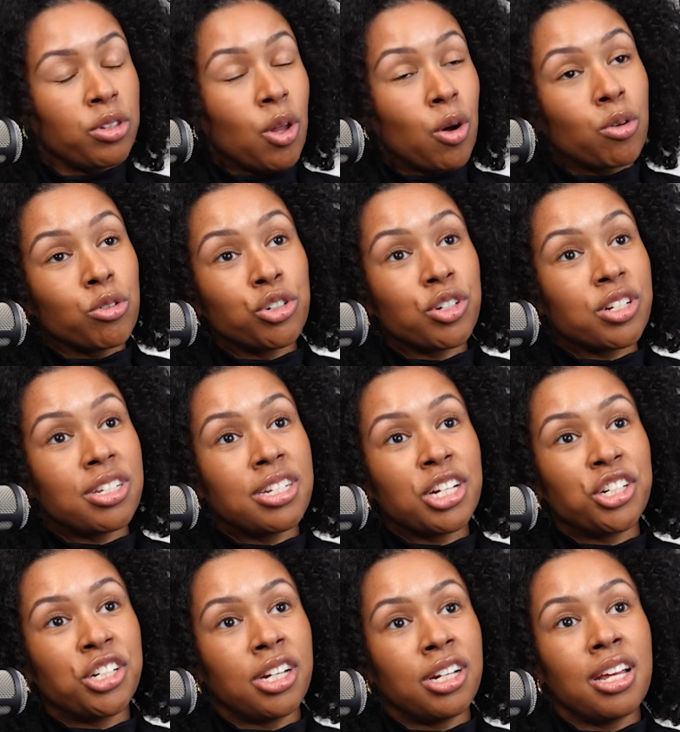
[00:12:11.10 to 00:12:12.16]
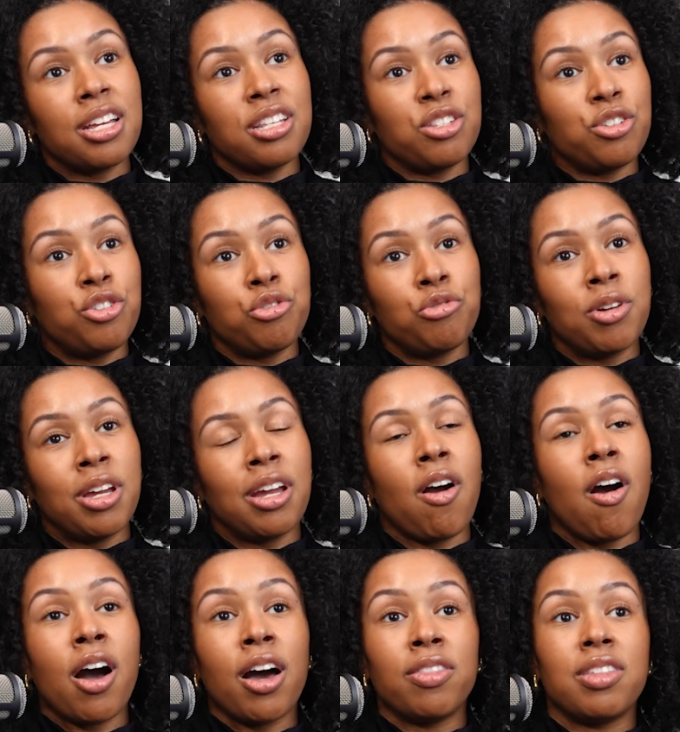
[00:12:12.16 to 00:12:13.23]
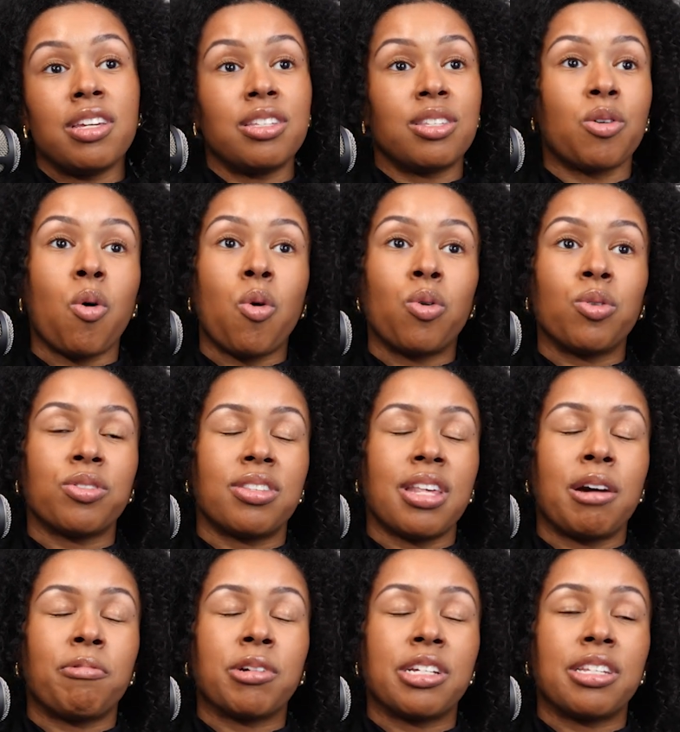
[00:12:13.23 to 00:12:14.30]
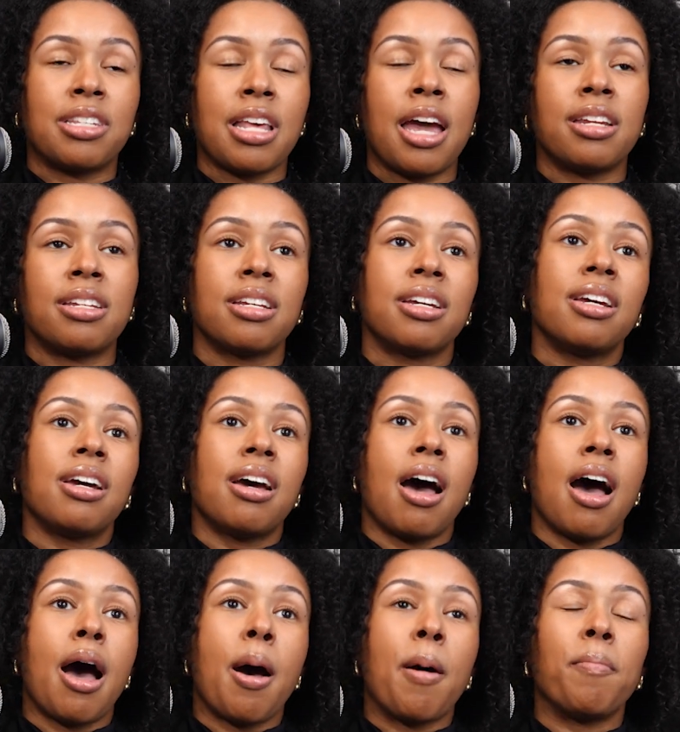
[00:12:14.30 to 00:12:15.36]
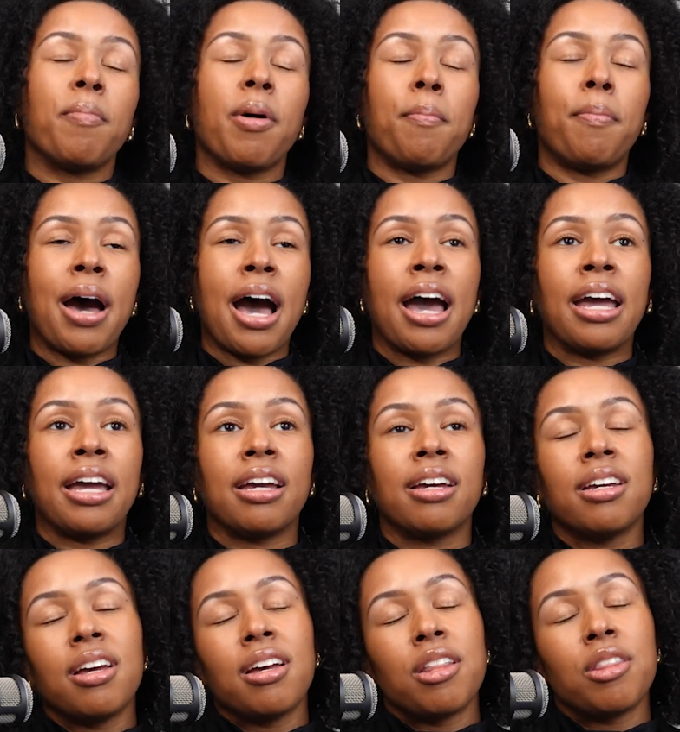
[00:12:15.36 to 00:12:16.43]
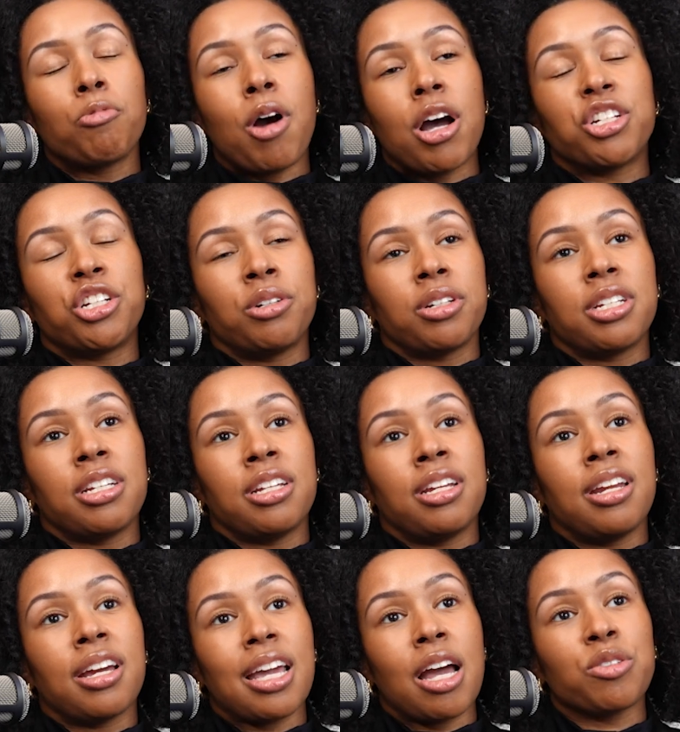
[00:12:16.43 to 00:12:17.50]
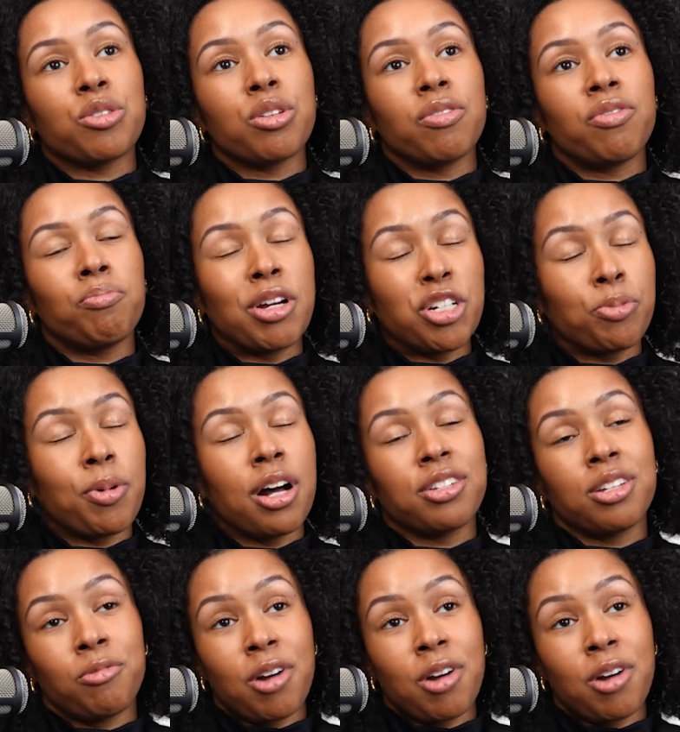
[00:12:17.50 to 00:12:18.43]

local jurisdiction is doing on these goals that were set by Metropolitan